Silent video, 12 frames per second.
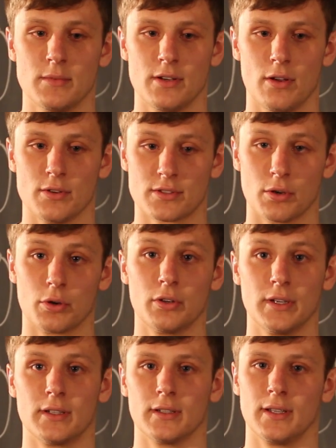to know so
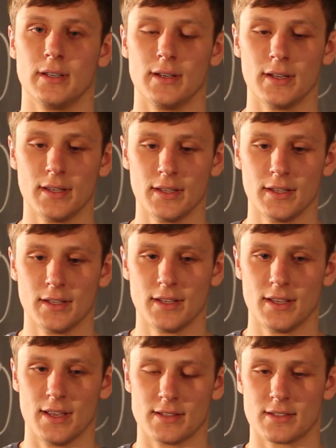clearly.
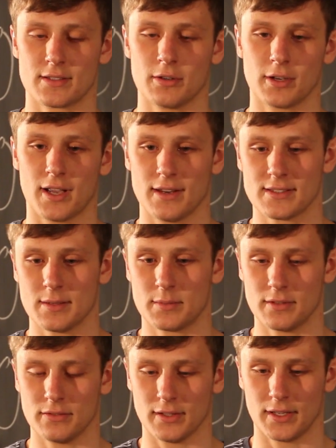And it's this whole concept
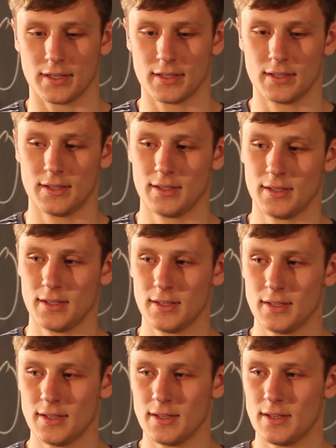of like,
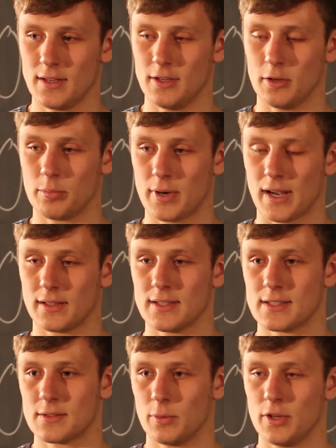
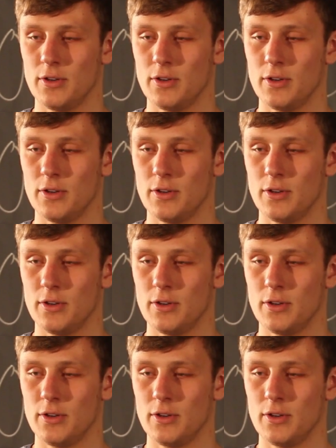practice what you